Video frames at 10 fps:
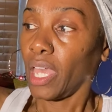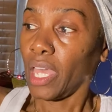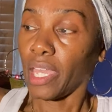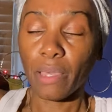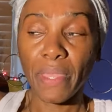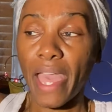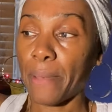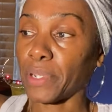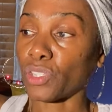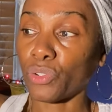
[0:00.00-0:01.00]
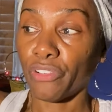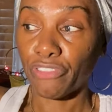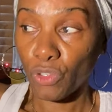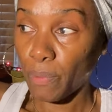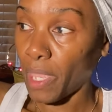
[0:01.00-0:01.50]
it could be happening to a
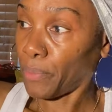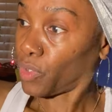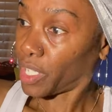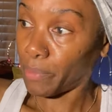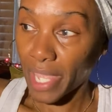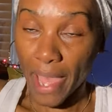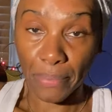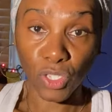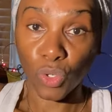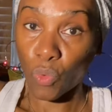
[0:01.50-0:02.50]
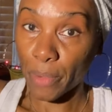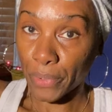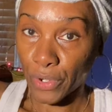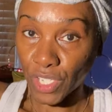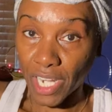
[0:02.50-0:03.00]
few people, it could be happening to one
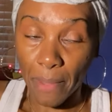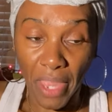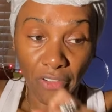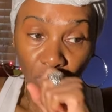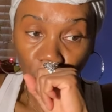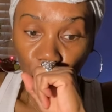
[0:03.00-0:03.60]
person. I'm not really